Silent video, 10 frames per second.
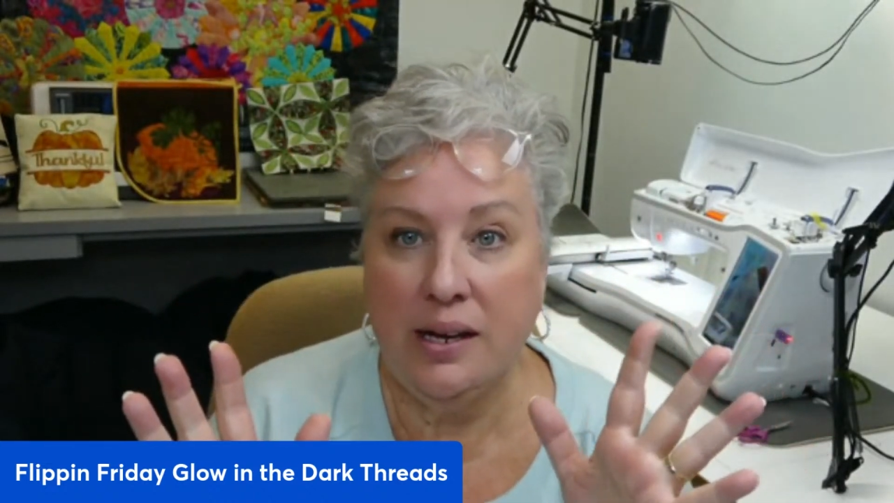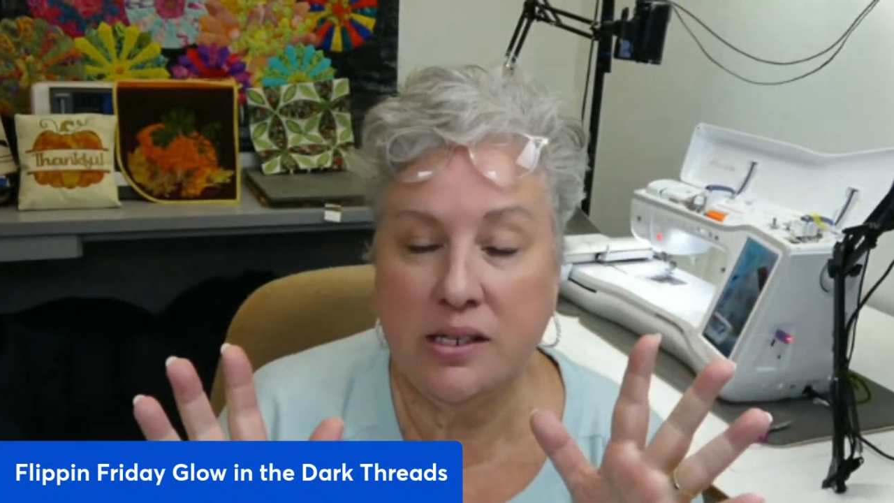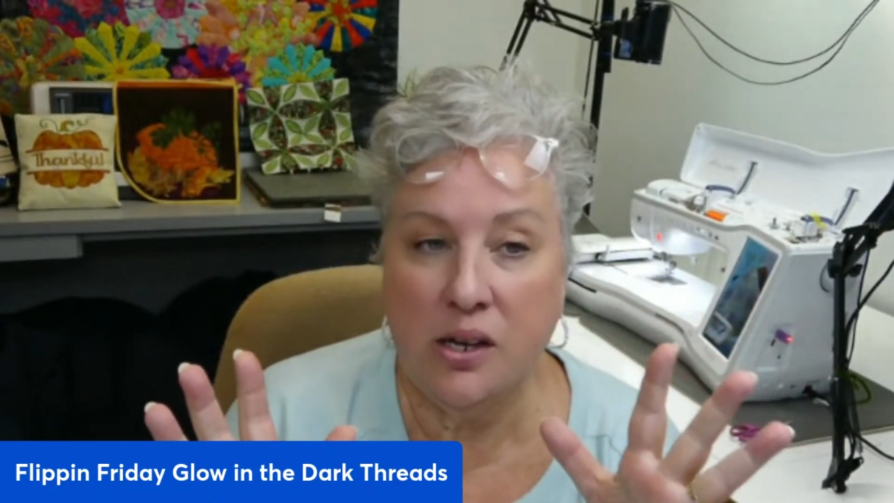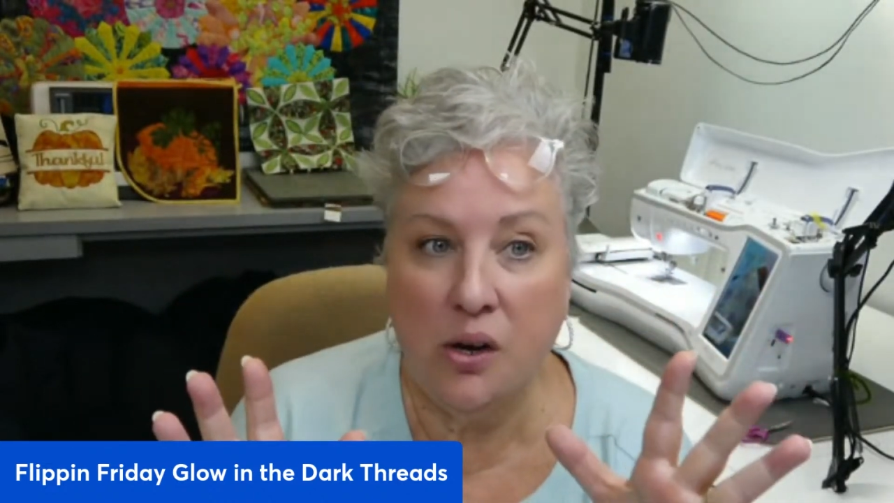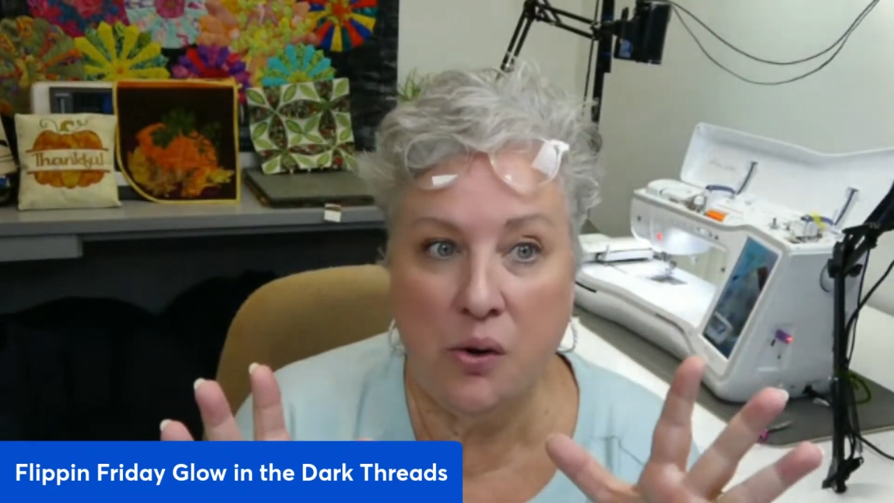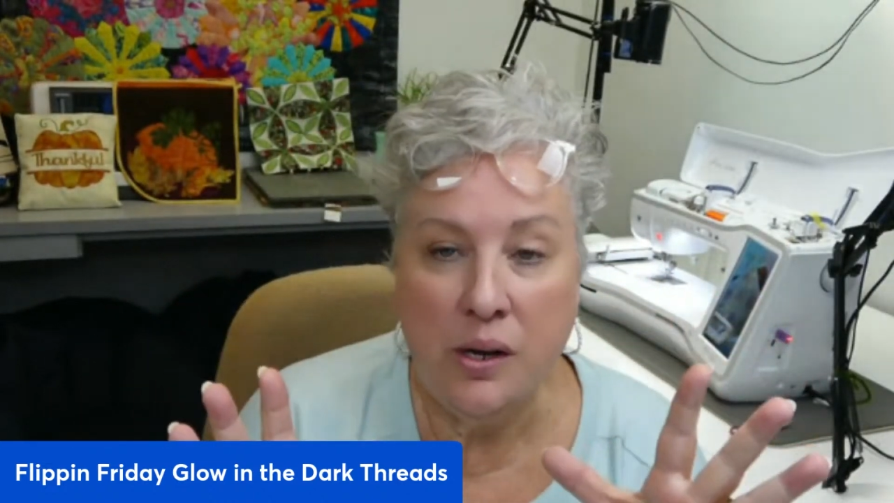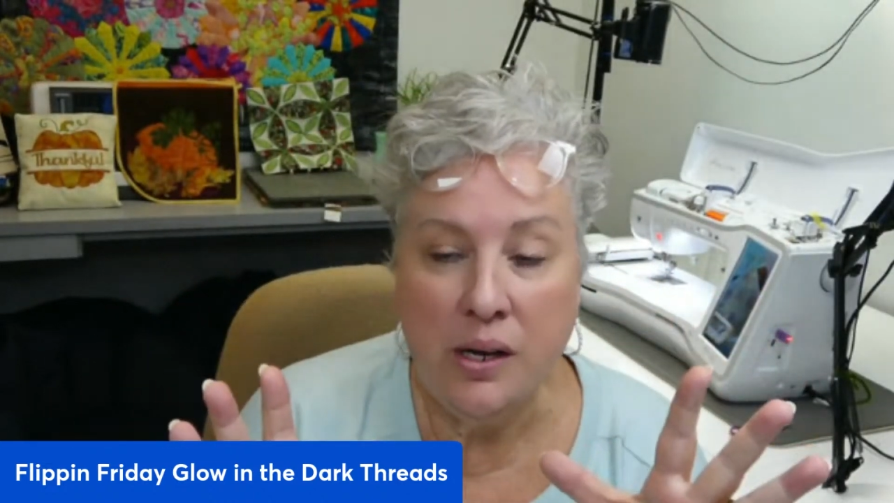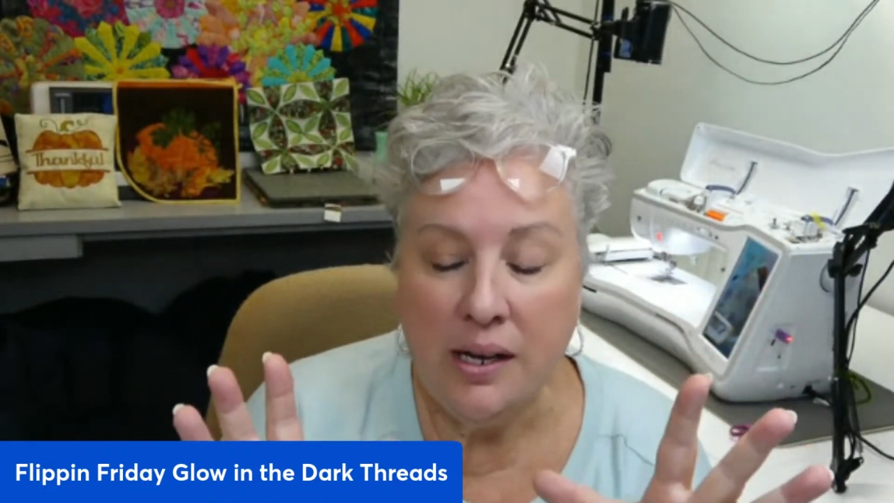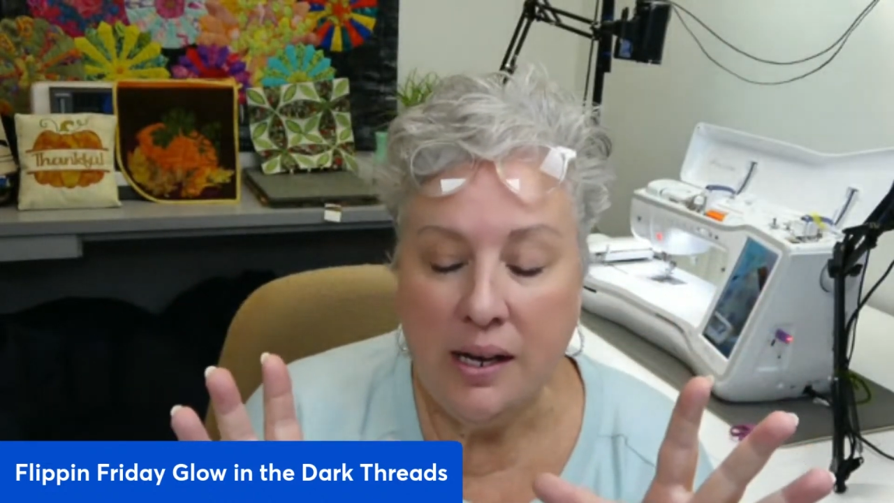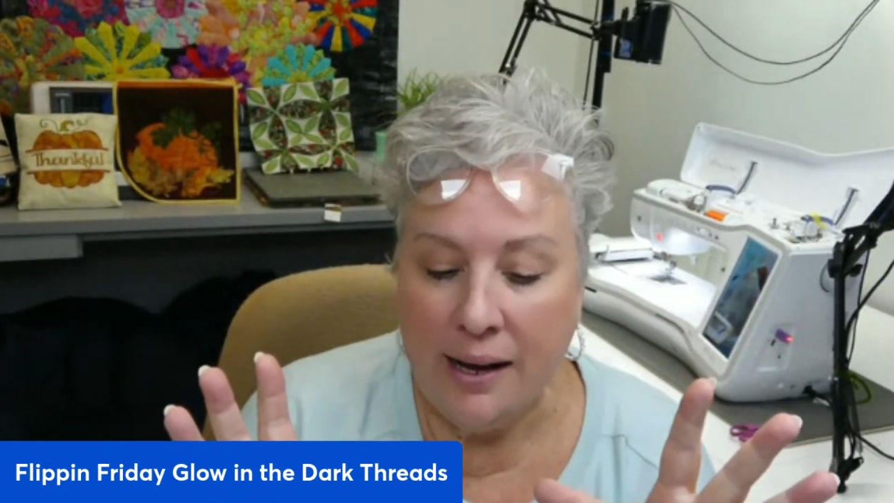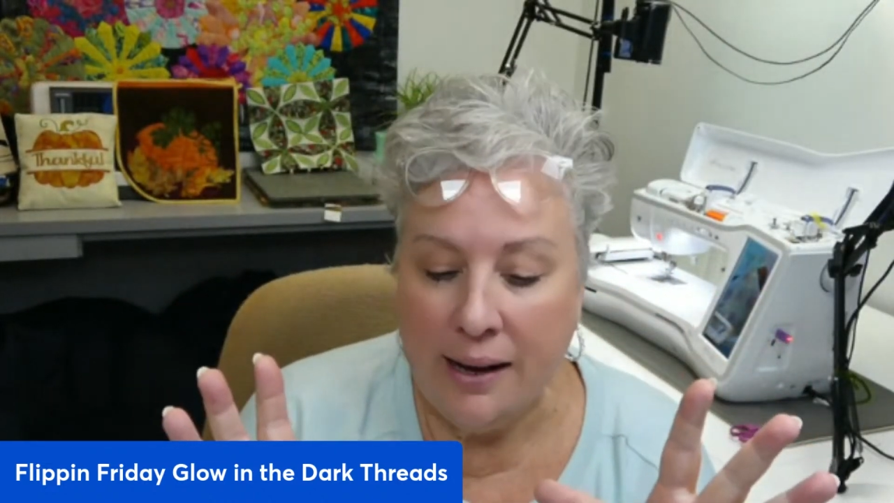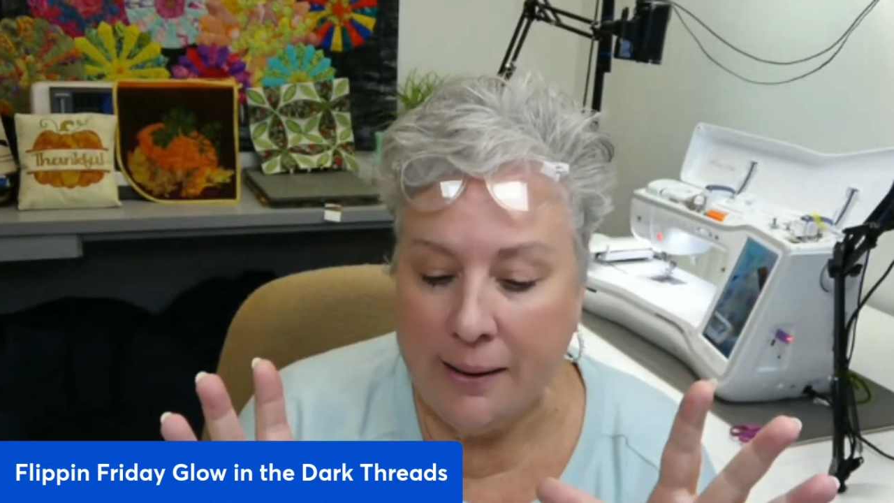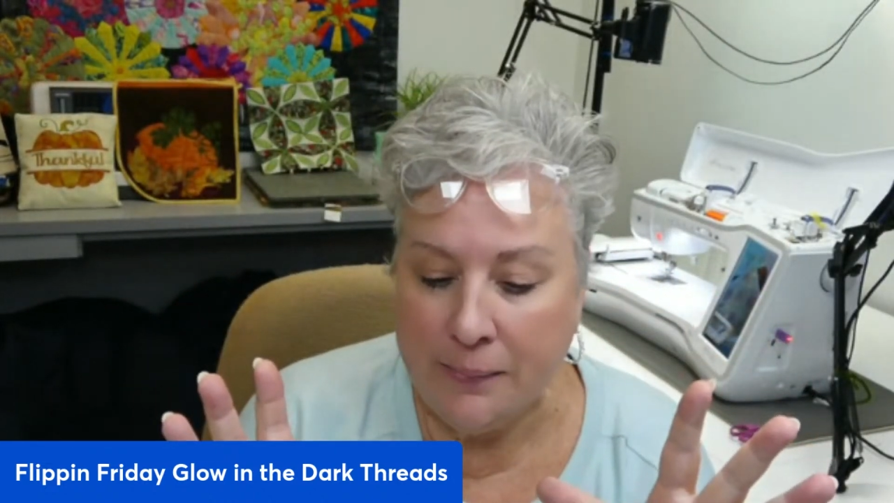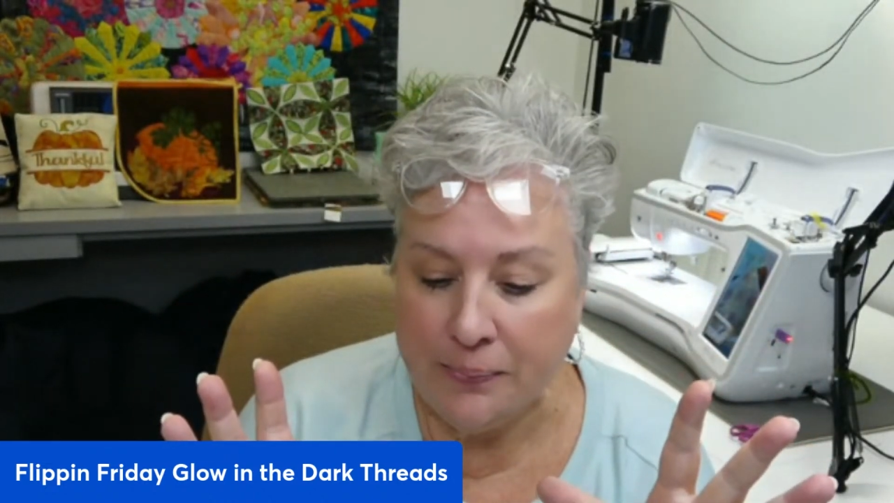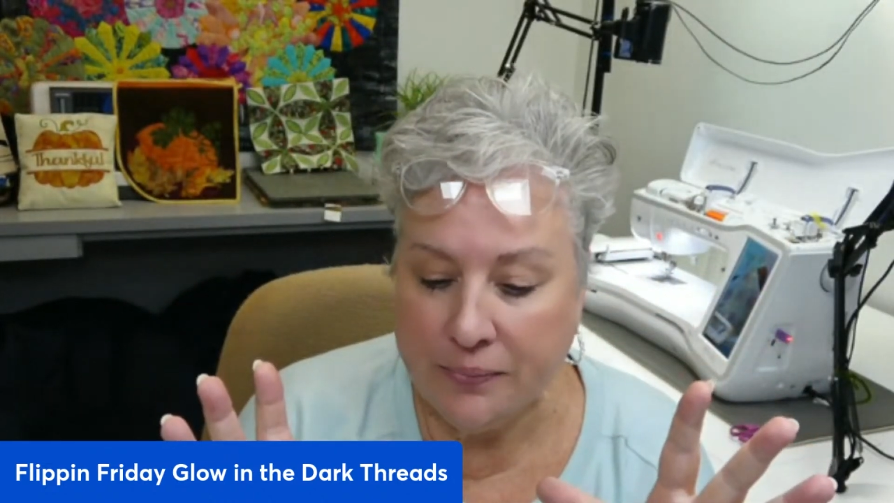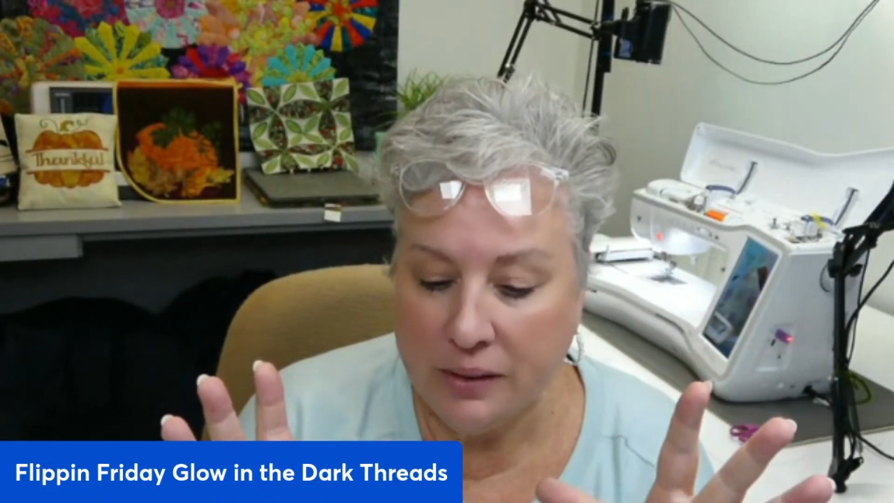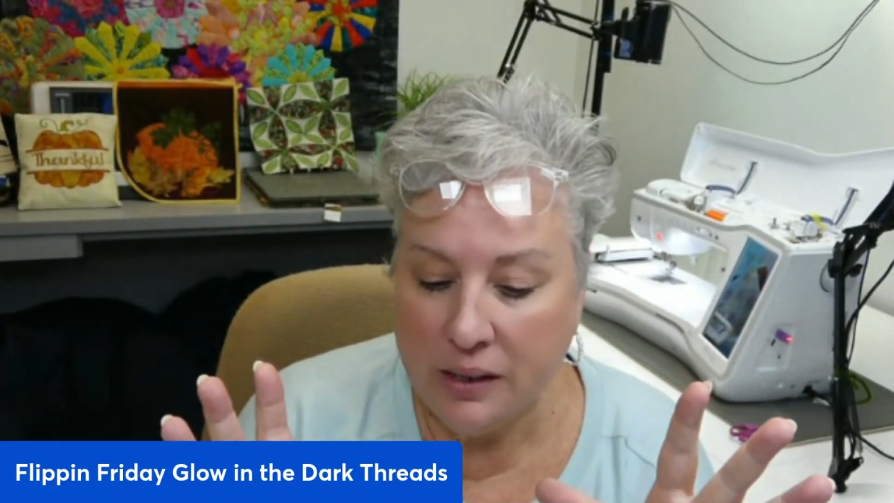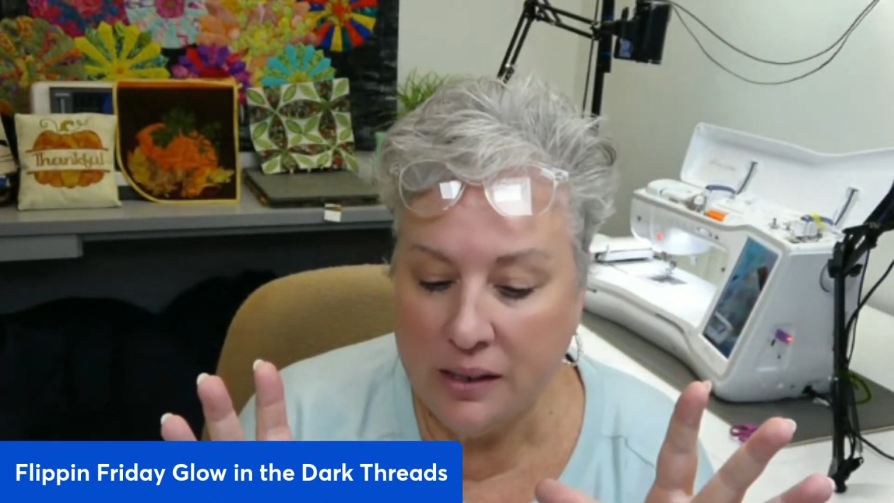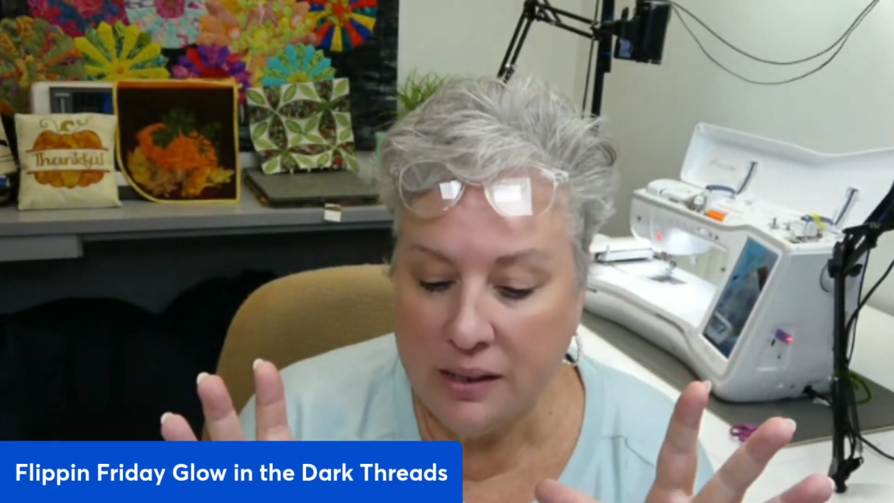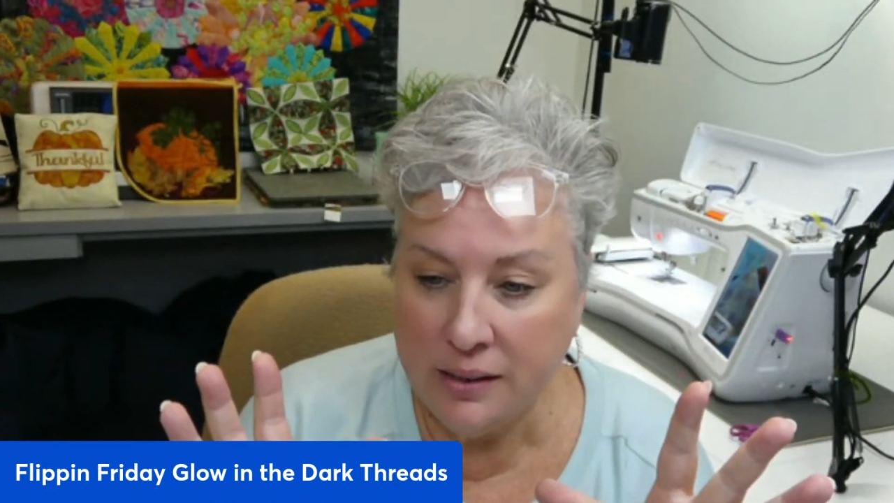So
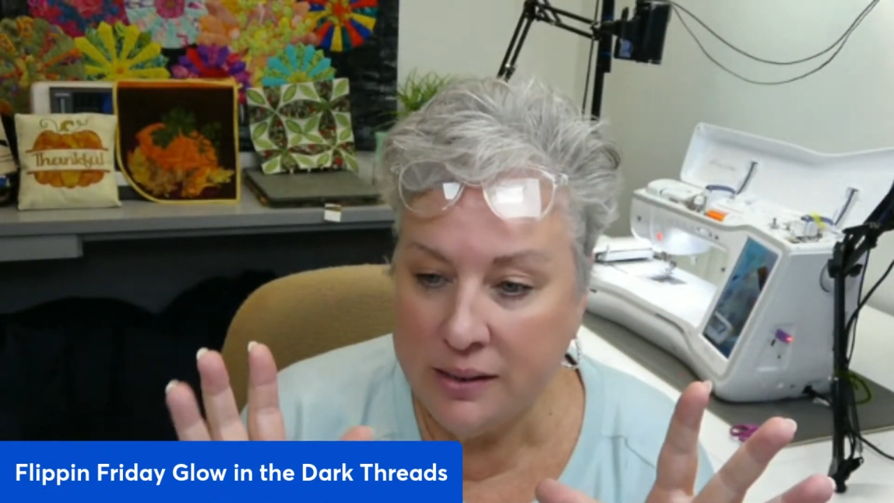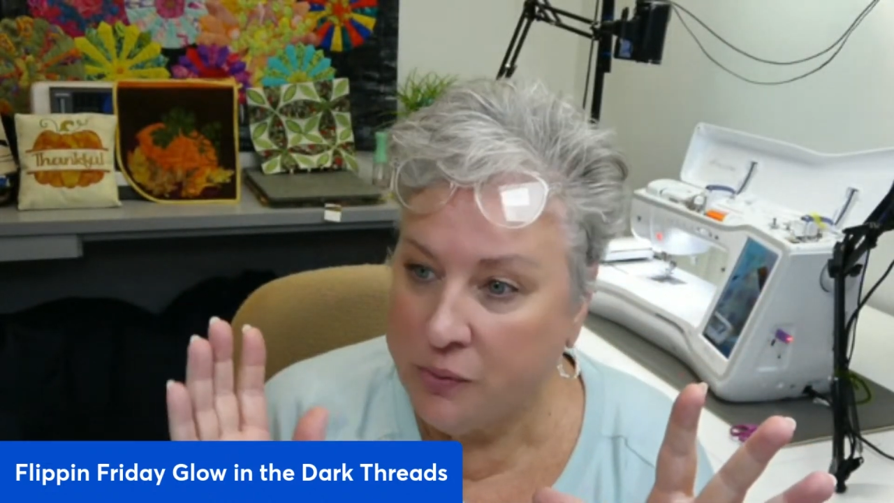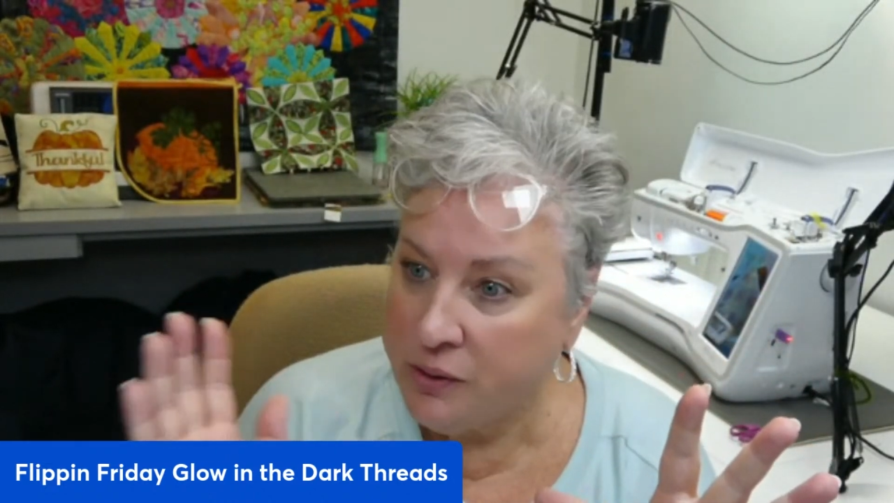with